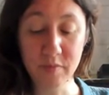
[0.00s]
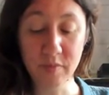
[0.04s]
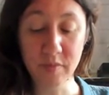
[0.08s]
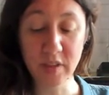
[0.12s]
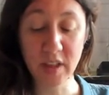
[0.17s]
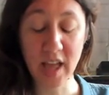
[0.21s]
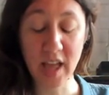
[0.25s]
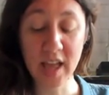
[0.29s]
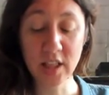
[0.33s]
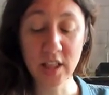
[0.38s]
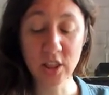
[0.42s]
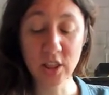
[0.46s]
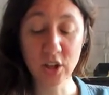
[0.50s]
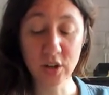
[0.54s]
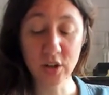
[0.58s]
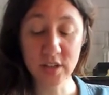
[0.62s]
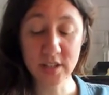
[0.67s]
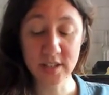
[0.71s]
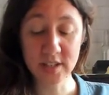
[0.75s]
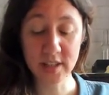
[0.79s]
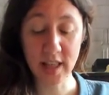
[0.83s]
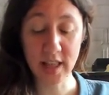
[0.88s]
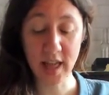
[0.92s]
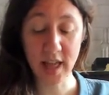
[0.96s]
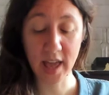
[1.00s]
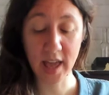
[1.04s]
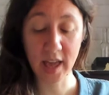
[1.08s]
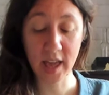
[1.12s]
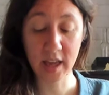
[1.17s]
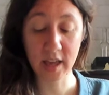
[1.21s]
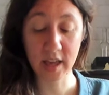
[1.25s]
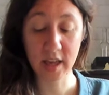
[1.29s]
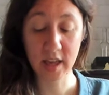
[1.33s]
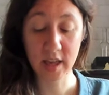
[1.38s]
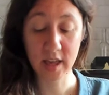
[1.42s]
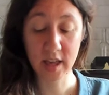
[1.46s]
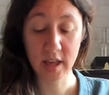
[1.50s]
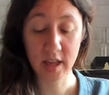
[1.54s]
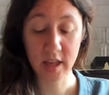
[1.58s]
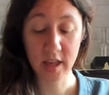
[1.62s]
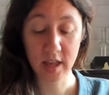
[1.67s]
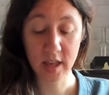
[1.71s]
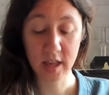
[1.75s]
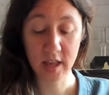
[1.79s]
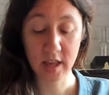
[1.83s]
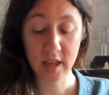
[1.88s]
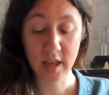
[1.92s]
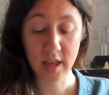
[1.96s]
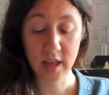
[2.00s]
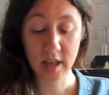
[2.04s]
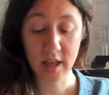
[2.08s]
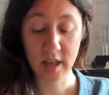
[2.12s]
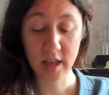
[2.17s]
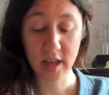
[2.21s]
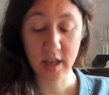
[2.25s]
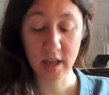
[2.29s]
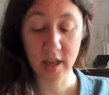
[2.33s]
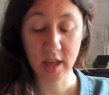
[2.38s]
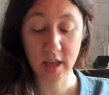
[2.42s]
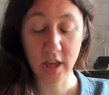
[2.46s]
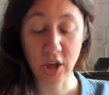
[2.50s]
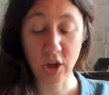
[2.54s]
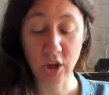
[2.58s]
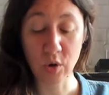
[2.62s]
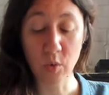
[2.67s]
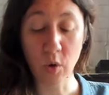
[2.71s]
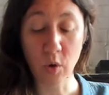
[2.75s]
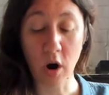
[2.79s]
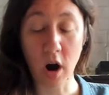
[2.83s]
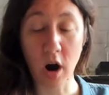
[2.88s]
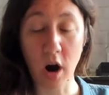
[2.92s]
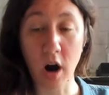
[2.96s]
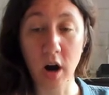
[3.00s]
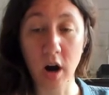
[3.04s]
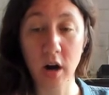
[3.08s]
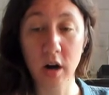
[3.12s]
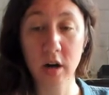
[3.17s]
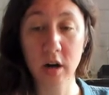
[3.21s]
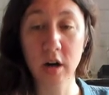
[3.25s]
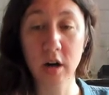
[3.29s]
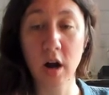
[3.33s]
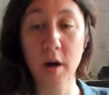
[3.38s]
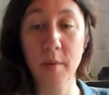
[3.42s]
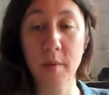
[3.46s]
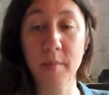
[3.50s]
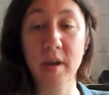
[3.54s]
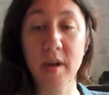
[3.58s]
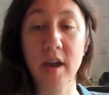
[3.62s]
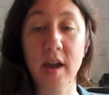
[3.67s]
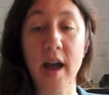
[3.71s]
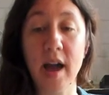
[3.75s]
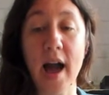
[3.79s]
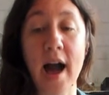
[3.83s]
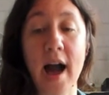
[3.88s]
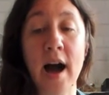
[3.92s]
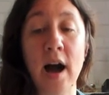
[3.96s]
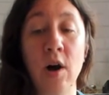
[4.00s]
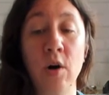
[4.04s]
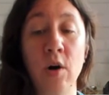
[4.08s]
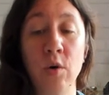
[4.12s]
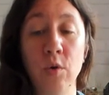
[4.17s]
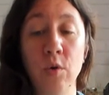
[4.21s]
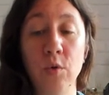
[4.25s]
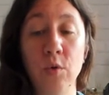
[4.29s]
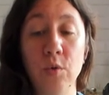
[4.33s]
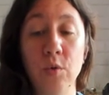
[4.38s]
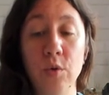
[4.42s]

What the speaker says: it looks like you are coming out,